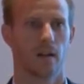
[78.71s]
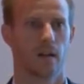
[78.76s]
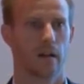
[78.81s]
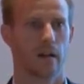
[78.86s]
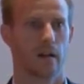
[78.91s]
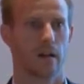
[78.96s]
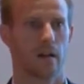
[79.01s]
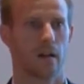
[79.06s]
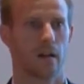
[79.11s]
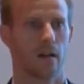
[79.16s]

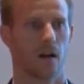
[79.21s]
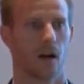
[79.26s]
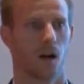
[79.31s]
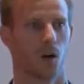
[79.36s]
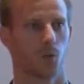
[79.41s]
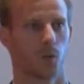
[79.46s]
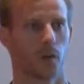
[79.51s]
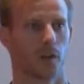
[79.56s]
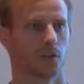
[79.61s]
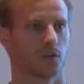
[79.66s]

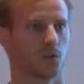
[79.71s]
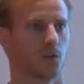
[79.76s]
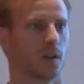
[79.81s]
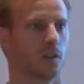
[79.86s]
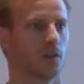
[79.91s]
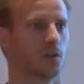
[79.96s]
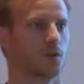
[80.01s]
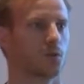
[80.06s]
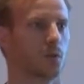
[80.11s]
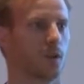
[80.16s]
how we are
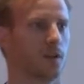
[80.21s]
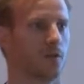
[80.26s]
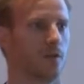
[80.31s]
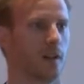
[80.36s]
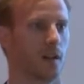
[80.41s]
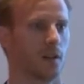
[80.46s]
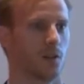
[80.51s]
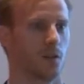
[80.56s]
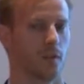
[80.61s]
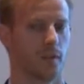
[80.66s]
trying to create
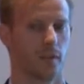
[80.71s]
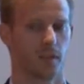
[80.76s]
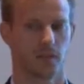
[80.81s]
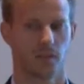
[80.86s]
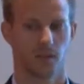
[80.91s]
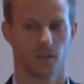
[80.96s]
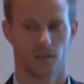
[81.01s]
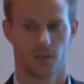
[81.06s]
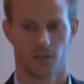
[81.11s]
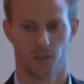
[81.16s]
value in
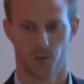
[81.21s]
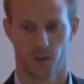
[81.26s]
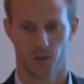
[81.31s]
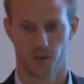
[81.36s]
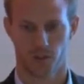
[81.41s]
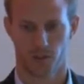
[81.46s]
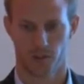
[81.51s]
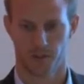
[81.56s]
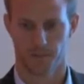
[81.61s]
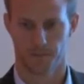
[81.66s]
this
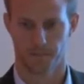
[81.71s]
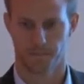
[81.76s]
situation.